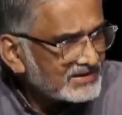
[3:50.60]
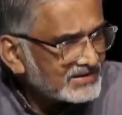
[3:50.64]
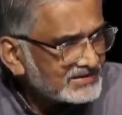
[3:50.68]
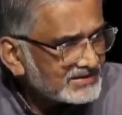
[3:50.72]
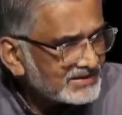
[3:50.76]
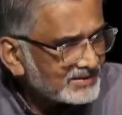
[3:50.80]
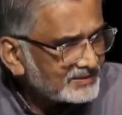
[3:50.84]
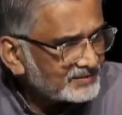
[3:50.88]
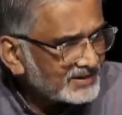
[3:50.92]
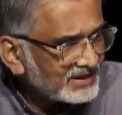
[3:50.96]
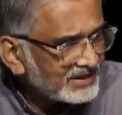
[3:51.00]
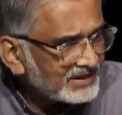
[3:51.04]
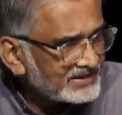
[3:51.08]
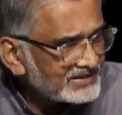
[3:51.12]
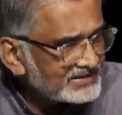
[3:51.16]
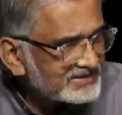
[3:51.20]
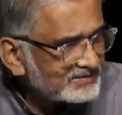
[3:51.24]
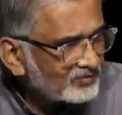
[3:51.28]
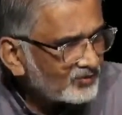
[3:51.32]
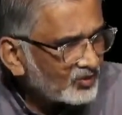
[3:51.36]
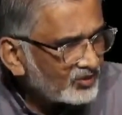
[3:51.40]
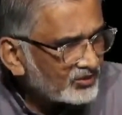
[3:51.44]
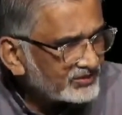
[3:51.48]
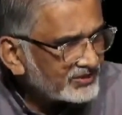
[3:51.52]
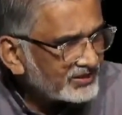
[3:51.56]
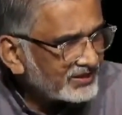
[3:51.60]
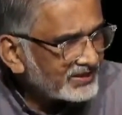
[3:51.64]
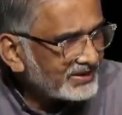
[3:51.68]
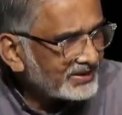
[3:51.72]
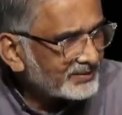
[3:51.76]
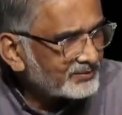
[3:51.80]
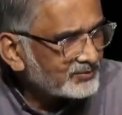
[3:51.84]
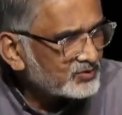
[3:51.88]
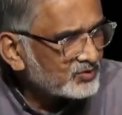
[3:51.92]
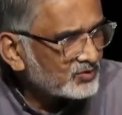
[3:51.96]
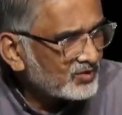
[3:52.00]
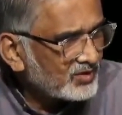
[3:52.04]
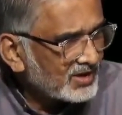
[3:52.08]
Jamnalal ji wanted
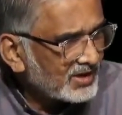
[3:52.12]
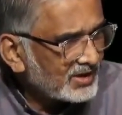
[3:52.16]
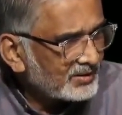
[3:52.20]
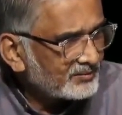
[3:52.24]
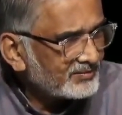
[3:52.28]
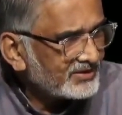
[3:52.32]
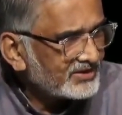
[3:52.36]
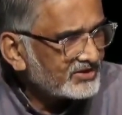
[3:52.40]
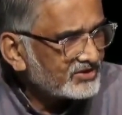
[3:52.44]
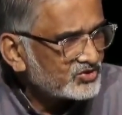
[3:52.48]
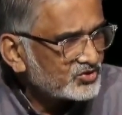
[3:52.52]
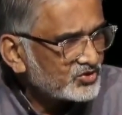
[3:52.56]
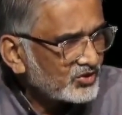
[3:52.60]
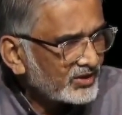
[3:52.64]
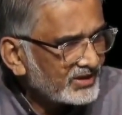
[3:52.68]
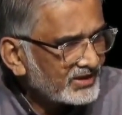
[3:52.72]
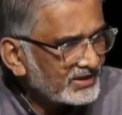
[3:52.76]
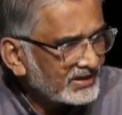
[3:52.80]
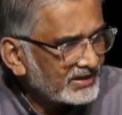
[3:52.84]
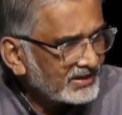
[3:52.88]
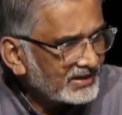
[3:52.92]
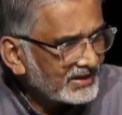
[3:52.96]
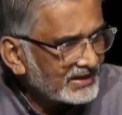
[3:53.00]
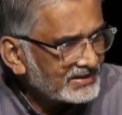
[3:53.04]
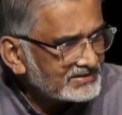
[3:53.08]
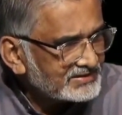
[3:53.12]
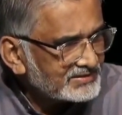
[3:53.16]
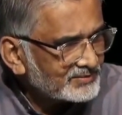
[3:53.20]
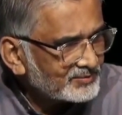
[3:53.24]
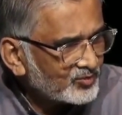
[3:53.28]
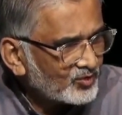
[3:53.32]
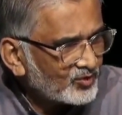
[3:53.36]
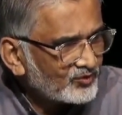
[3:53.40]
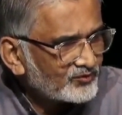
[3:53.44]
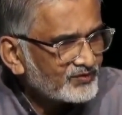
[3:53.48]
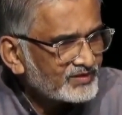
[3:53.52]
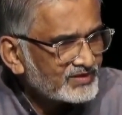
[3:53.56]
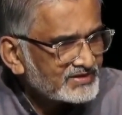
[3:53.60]
him to come and join as a
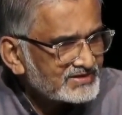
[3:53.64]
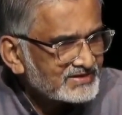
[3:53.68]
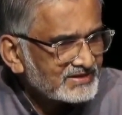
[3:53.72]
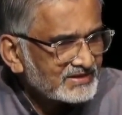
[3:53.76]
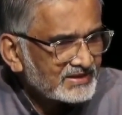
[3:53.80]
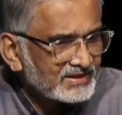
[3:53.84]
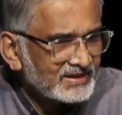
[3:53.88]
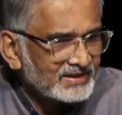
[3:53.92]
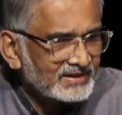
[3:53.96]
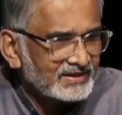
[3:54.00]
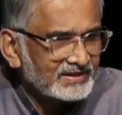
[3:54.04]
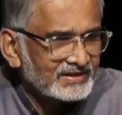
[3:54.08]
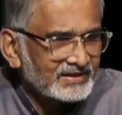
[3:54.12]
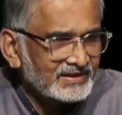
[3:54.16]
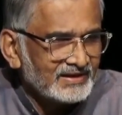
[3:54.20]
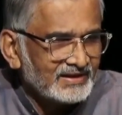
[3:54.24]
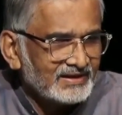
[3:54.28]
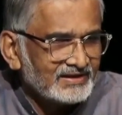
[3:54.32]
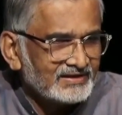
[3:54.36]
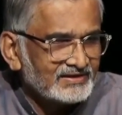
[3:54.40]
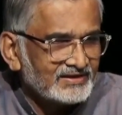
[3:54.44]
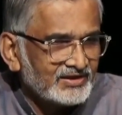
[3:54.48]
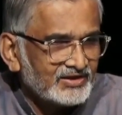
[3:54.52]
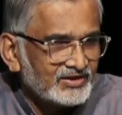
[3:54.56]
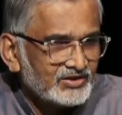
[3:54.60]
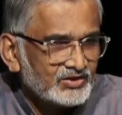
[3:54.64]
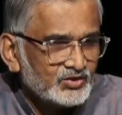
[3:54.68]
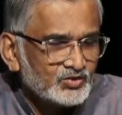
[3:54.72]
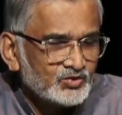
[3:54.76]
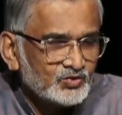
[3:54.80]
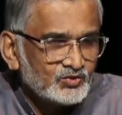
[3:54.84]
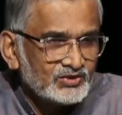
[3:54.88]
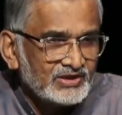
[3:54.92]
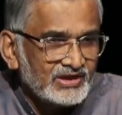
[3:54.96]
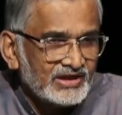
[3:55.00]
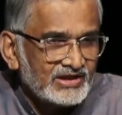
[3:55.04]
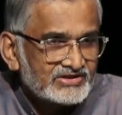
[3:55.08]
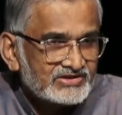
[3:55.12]
professor in the
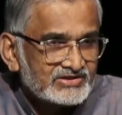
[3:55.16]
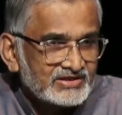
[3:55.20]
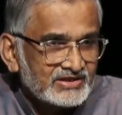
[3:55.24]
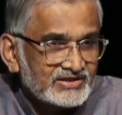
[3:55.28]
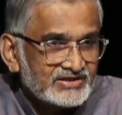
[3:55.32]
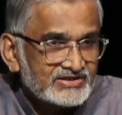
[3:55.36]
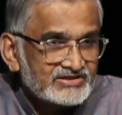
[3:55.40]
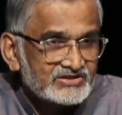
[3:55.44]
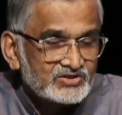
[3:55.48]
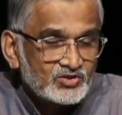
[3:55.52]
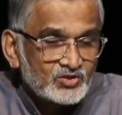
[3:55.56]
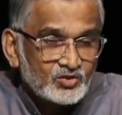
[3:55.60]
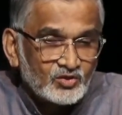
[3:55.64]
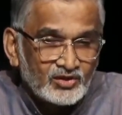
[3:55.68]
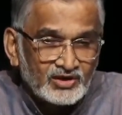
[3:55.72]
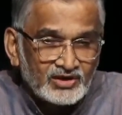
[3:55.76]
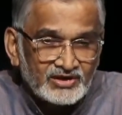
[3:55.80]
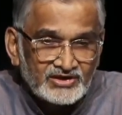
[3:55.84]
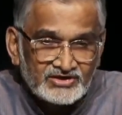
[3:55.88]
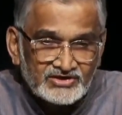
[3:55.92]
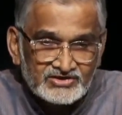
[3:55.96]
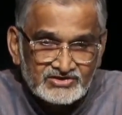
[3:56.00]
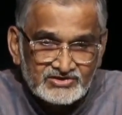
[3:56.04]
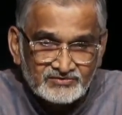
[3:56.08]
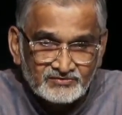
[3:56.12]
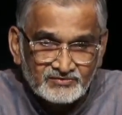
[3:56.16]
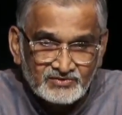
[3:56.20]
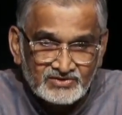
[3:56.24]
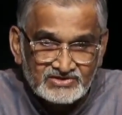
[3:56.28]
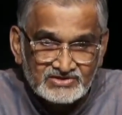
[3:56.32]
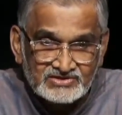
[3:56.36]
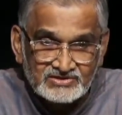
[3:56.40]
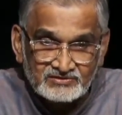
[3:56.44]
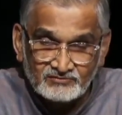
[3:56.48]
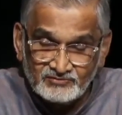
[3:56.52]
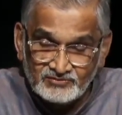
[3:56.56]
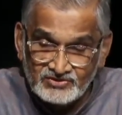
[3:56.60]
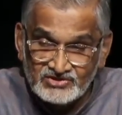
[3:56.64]
new nationalist college
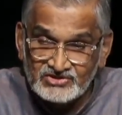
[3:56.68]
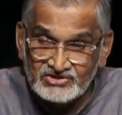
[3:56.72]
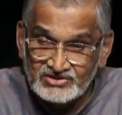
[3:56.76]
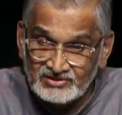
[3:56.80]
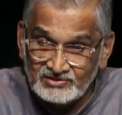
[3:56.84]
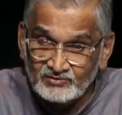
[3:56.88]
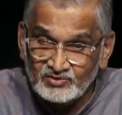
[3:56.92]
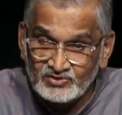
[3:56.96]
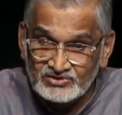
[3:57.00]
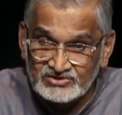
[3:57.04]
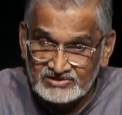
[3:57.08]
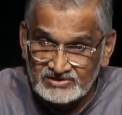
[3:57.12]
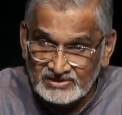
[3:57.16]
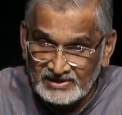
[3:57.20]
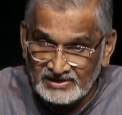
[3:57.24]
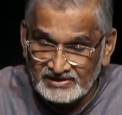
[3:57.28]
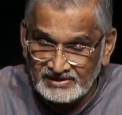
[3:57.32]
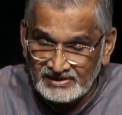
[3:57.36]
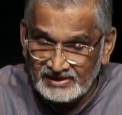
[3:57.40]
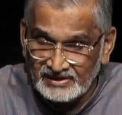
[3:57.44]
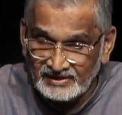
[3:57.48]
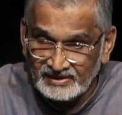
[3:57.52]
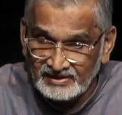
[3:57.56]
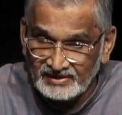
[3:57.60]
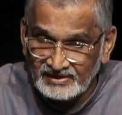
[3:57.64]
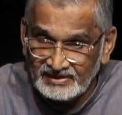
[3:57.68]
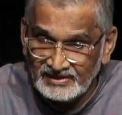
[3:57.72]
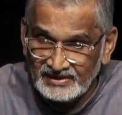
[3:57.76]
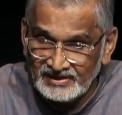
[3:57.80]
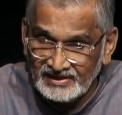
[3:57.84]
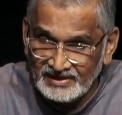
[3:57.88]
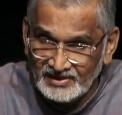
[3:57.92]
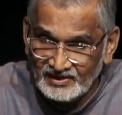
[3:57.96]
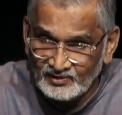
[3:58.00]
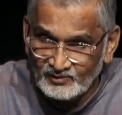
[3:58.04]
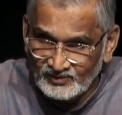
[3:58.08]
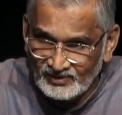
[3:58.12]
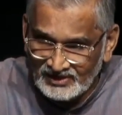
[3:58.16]
which he was starting
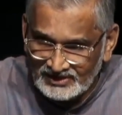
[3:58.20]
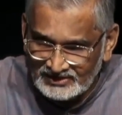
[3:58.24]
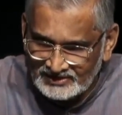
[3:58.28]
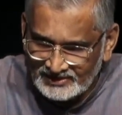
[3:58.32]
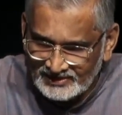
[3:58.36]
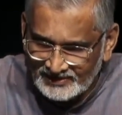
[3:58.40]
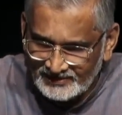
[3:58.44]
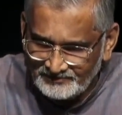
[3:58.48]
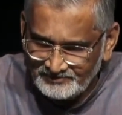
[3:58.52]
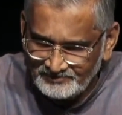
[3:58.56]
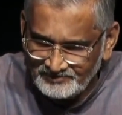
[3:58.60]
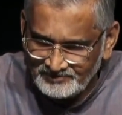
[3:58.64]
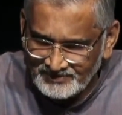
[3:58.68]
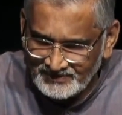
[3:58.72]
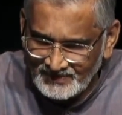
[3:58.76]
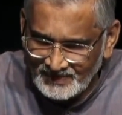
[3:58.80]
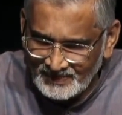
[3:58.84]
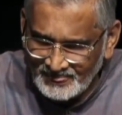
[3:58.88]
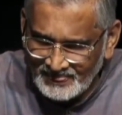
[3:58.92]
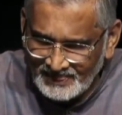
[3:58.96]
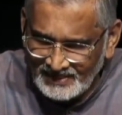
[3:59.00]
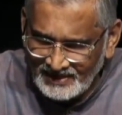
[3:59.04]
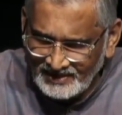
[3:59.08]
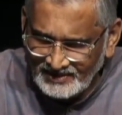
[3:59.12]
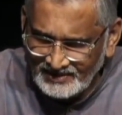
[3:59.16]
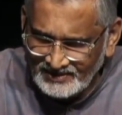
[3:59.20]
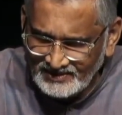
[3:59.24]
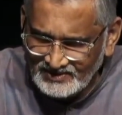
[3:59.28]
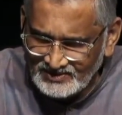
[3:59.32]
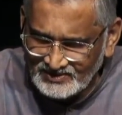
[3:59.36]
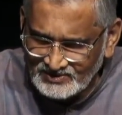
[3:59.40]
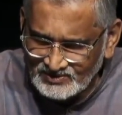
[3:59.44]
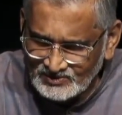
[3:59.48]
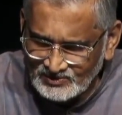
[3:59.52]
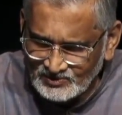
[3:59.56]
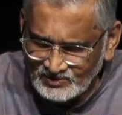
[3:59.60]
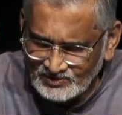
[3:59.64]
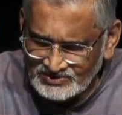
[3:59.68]
in Wardha.
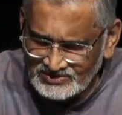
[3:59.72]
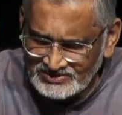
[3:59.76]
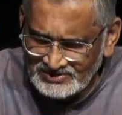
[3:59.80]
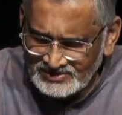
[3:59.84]
So